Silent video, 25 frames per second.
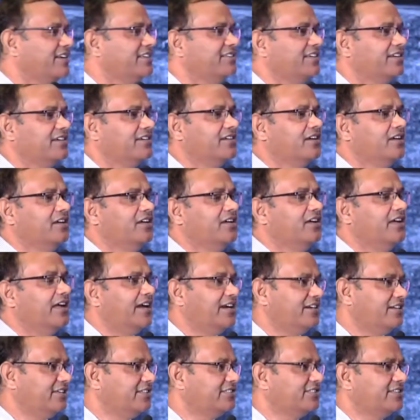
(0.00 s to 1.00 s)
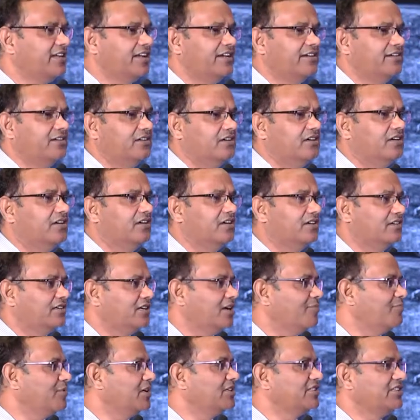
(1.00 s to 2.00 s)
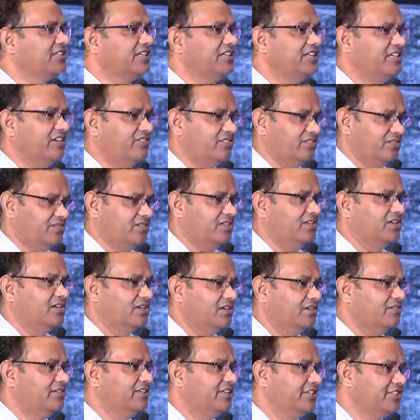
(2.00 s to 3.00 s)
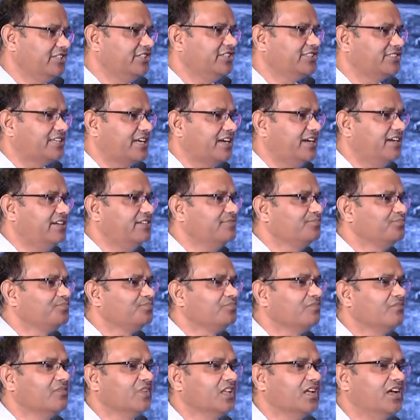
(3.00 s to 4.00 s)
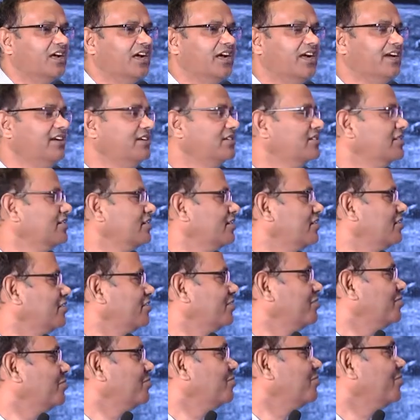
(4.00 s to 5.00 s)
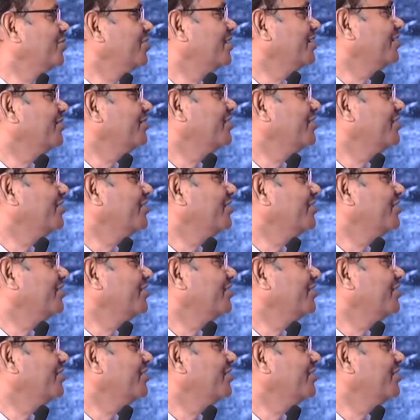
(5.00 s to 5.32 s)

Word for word: is a additional uh, capacity uh, DC side, and uh, uh